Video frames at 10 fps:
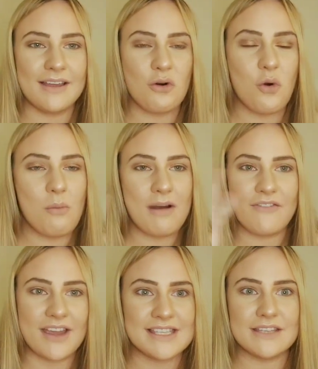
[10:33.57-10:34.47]
all my
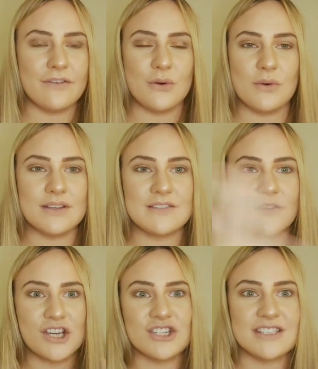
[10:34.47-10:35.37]
face to feel as
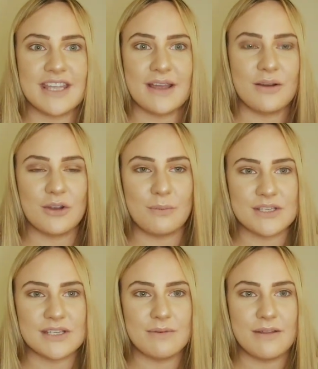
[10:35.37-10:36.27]
fresh as it could
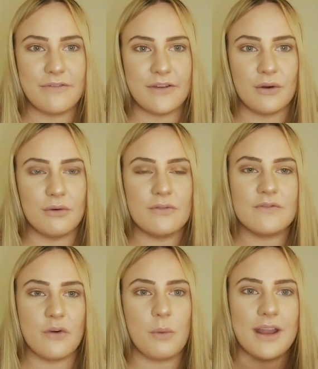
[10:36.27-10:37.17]
possibly feel
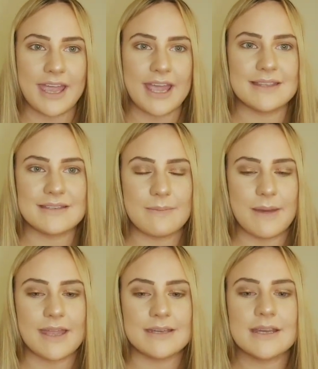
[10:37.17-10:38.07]
for when I get into
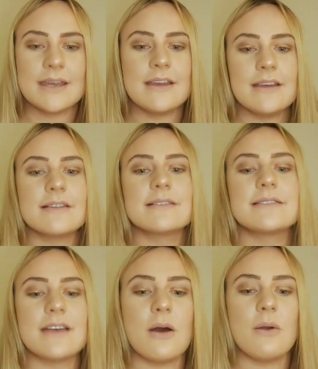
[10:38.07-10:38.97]
bed.
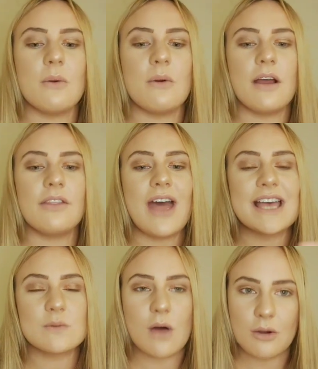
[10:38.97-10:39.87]
So
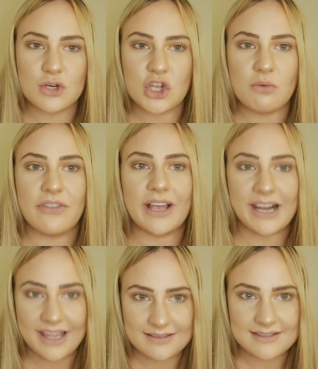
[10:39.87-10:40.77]
that's what I'll do with the
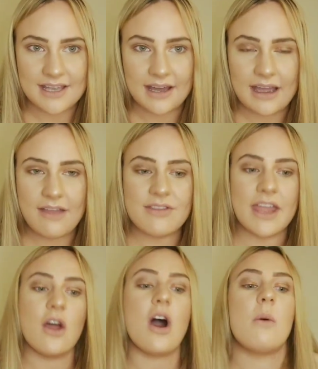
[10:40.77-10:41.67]
cleanser, and
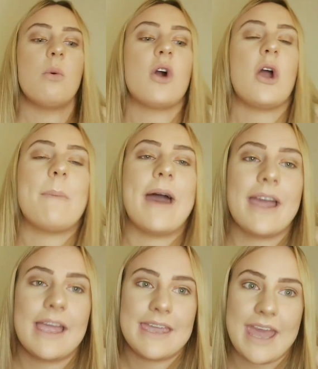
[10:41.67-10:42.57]
then I will go
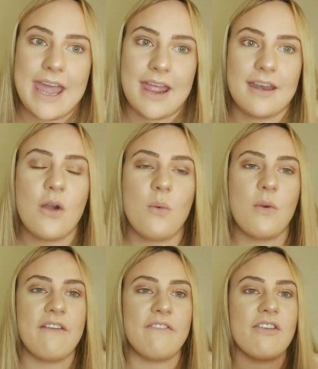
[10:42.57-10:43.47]
back again
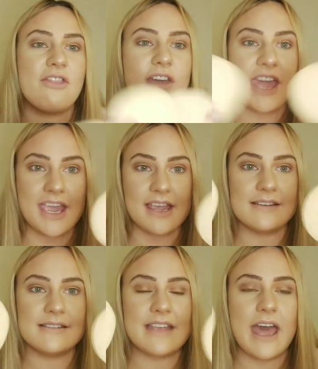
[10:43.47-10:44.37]
with
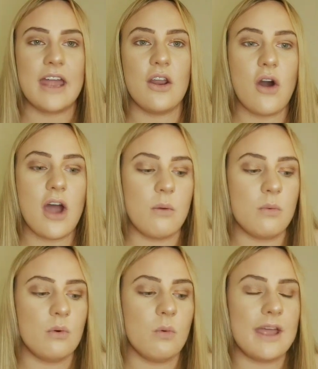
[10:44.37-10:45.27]
these, and I
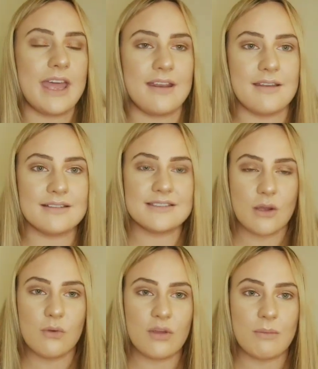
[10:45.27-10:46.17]
will again
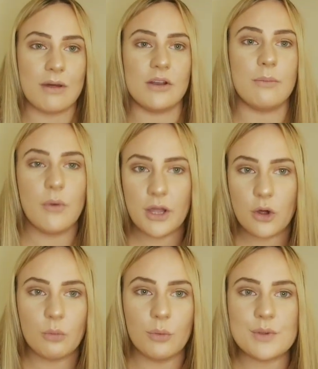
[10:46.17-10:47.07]
soak them under boiling
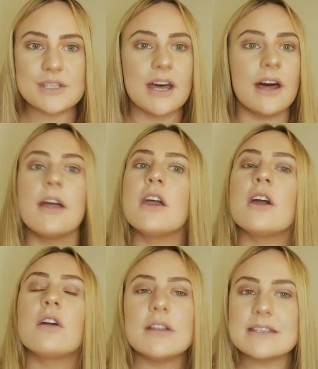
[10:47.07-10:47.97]
hot water,
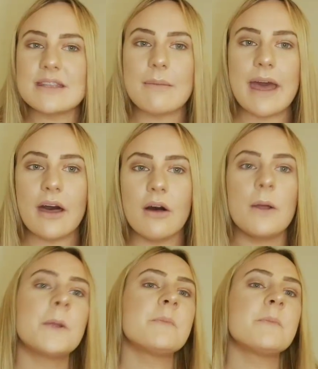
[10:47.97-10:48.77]
rinse them out,